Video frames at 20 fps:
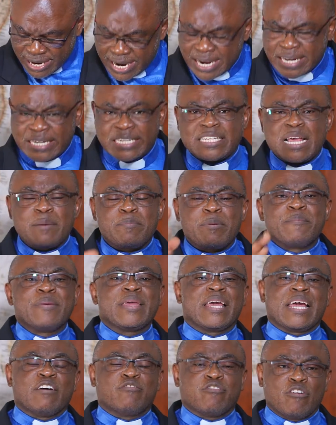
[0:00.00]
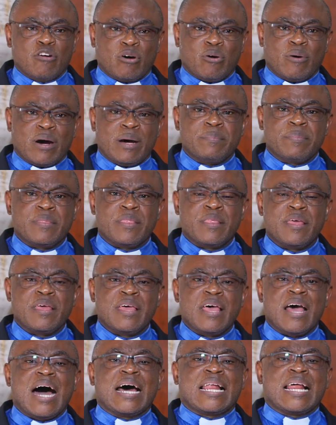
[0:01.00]
a disciple being a follower,
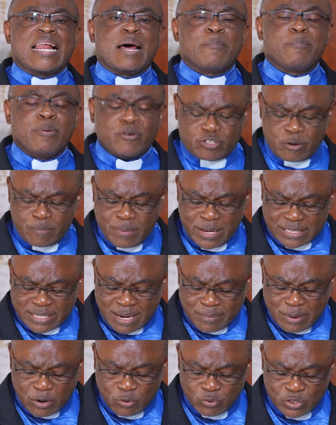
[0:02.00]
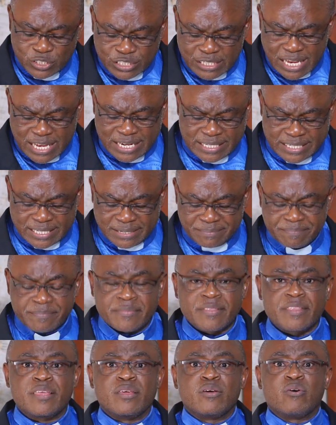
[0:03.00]
And an apostle being someone who is sent,
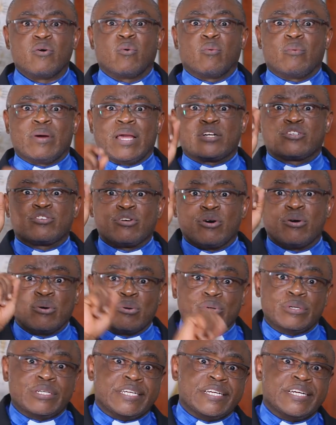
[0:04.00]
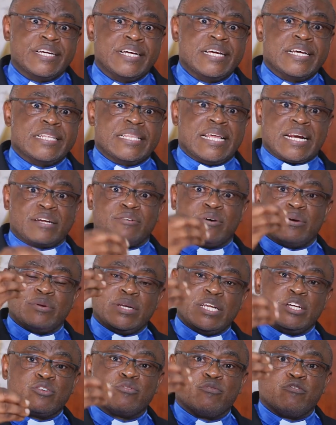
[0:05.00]
we are told that actually we
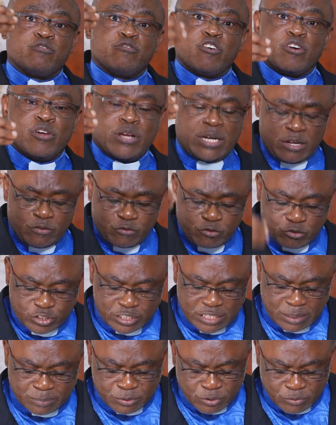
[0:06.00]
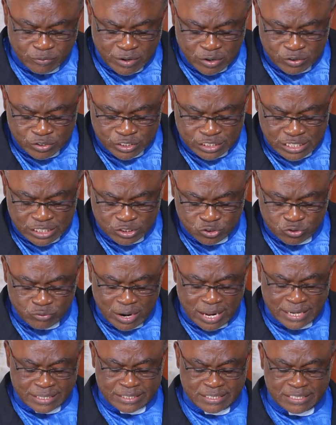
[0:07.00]
need to follow in the footsteps of our Lord Jesus
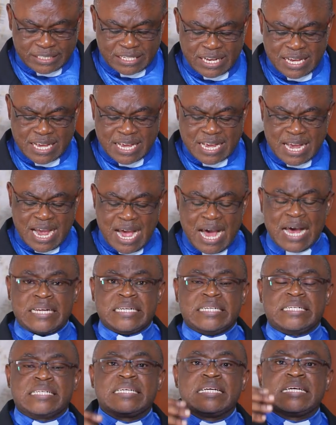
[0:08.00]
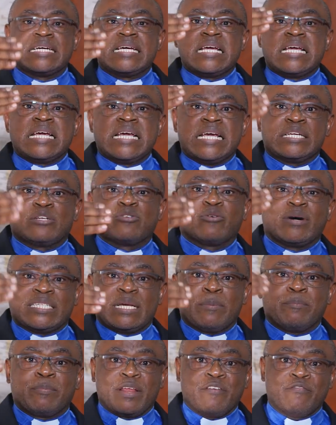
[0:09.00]
Christ. And it was
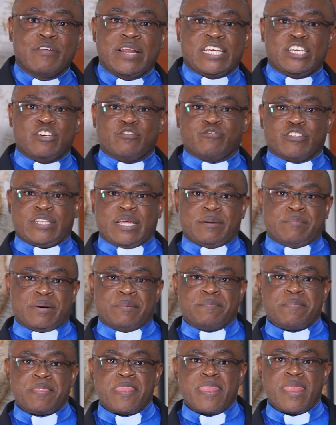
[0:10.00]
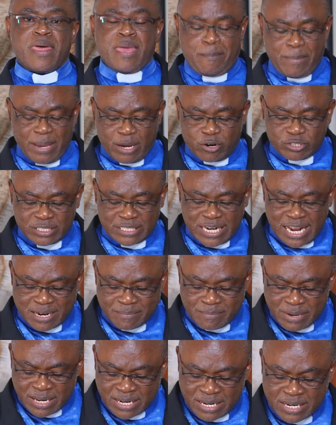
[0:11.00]
a privilege for them because they
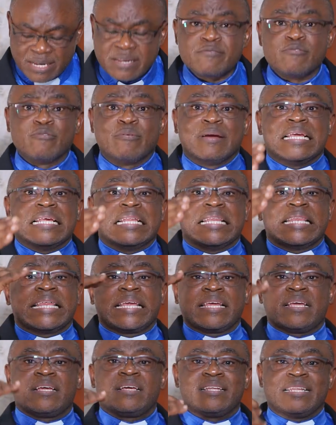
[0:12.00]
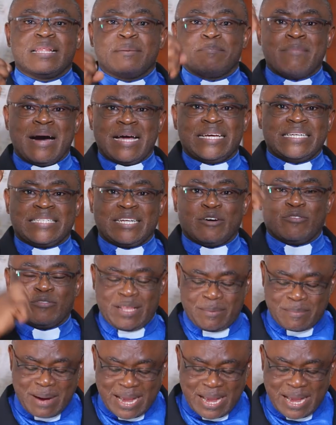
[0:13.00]
had been with the mighty of the